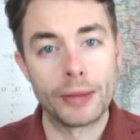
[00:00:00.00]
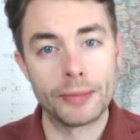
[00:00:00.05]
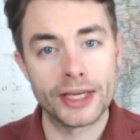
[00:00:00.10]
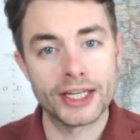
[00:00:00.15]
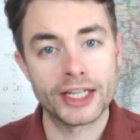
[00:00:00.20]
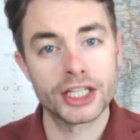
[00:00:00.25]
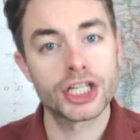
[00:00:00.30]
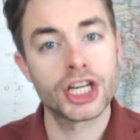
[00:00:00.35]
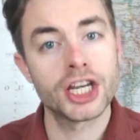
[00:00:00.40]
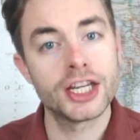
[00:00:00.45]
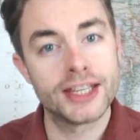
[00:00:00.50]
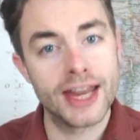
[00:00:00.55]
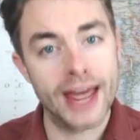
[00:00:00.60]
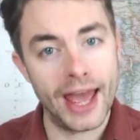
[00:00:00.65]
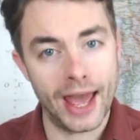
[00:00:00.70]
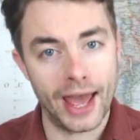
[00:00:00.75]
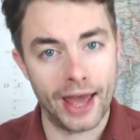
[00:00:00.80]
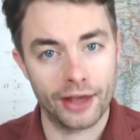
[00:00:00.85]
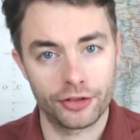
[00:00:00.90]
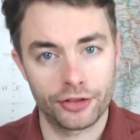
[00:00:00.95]
women to
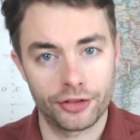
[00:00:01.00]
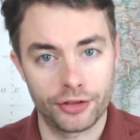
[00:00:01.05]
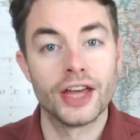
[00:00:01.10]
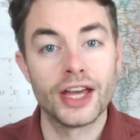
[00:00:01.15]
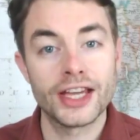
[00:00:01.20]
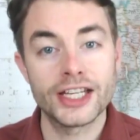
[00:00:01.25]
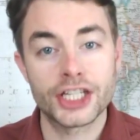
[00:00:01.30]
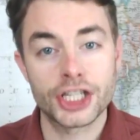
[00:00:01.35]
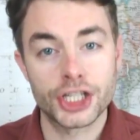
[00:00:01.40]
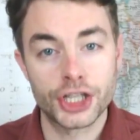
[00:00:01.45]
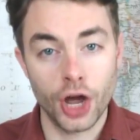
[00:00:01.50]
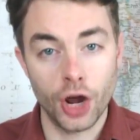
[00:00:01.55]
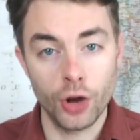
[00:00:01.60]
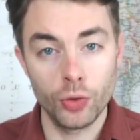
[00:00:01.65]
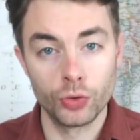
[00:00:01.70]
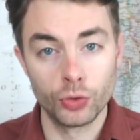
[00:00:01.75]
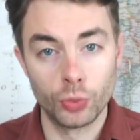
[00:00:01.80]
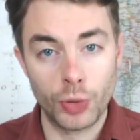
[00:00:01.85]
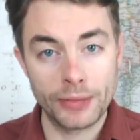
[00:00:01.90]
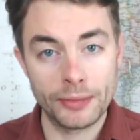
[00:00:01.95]
death. They
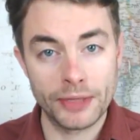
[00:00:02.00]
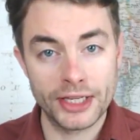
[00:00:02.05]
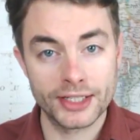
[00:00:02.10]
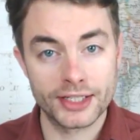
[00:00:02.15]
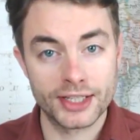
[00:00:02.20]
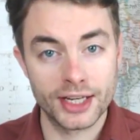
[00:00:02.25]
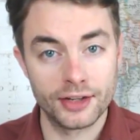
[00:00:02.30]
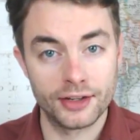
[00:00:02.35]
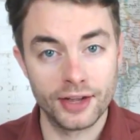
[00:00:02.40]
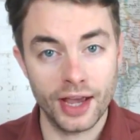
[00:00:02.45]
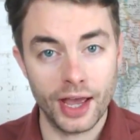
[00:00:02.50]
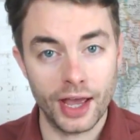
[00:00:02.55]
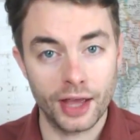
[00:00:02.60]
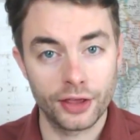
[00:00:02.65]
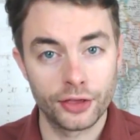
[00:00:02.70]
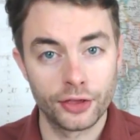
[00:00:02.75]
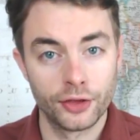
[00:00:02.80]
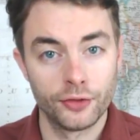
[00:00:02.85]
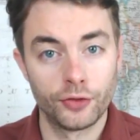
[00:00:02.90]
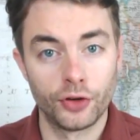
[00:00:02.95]
stone women to
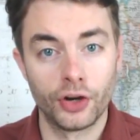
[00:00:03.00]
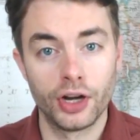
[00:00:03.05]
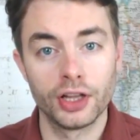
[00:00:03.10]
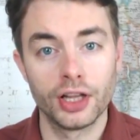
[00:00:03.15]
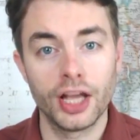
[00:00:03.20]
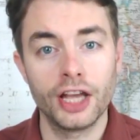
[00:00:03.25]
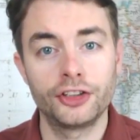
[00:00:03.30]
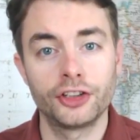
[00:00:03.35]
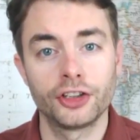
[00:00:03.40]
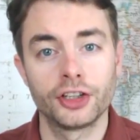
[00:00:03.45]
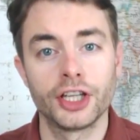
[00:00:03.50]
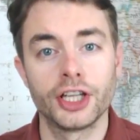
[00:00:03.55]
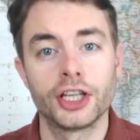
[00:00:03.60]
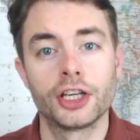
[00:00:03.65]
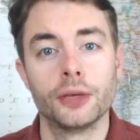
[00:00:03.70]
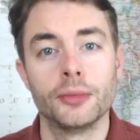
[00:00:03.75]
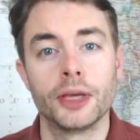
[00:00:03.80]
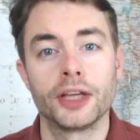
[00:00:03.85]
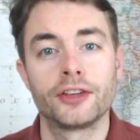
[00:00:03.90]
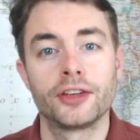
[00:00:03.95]
death for allegedly
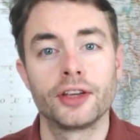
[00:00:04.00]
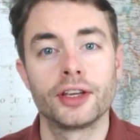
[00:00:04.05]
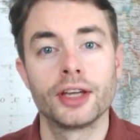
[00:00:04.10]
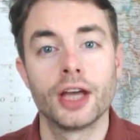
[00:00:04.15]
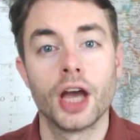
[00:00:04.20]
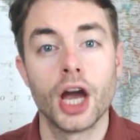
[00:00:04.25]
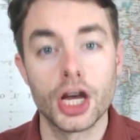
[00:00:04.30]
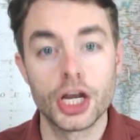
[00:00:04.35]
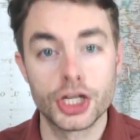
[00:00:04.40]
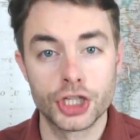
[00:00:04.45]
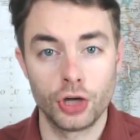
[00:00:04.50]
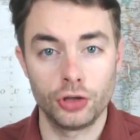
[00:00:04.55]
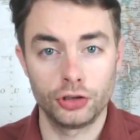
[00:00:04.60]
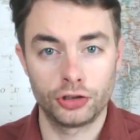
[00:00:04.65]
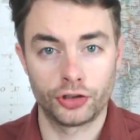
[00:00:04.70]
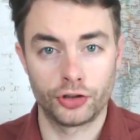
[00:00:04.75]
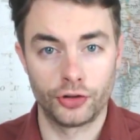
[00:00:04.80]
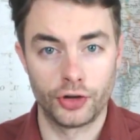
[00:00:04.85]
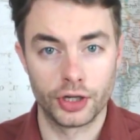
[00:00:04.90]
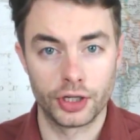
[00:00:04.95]
committing
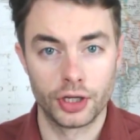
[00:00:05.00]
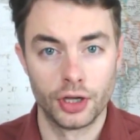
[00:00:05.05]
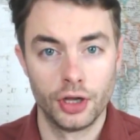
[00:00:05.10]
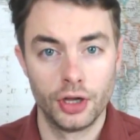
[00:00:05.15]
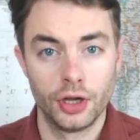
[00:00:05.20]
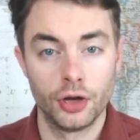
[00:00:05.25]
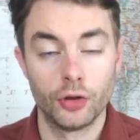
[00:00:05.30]
adultery.